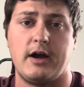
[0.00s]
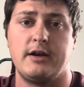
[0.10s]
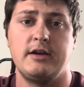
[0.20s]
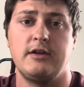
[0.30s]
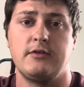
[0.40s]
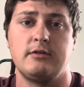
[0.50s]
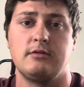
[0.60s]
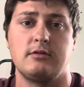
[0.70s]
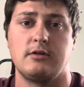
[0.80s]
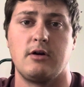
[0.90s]
I didn't
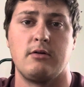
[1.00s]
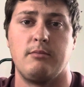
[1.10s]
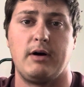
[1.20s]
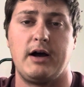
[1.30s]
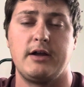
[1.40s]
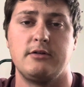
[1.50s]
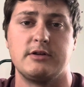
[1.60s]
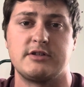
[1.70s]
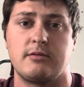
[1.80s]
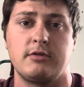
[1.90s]
even go and buy a
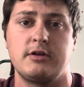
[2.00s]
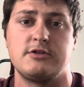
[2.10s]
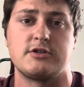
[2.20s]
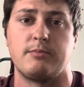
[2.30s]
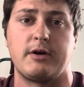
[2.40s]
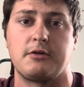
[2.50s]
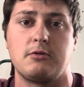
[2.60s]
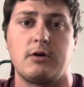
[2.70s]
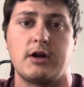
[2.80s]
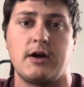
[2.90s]
new assembly, just some
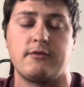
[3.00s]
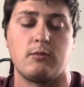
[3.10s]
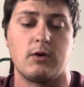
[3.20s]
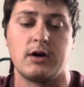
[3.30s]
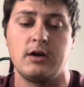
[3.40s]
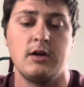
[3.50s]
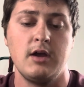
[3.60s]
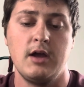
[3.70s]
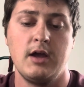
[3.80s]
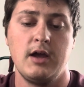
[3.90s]
paracord I got from work.
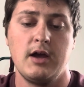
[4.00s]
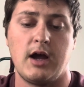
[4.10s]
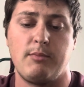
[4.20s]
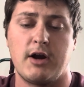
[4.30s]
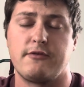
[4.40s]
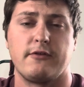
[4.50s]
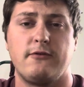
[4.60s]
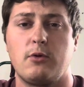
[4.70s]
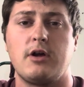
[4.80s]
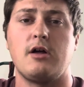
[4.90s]
I bought it for
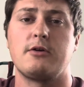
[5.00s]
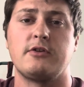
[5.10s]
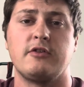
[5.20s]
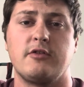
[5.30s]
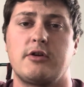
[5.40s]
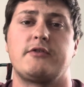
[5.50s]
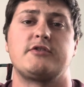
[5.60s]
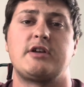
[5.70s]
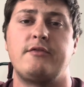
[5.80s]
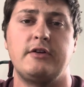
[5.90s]
$4 and sold it for
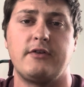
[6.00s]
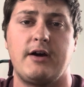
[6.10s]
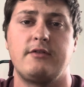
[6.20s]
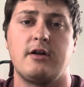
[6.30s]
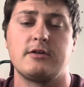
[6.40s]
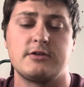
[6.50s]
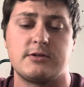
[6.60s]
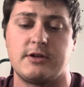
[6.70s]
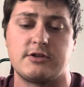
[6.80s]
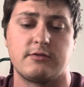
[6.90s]
$75,
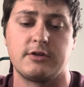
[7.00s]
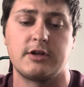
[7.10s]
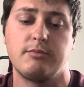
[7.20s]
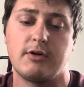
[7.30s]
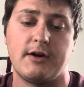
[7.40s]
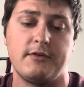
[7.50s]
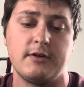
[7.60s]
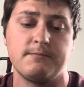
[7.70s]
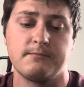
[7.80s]
so that's a really good profit.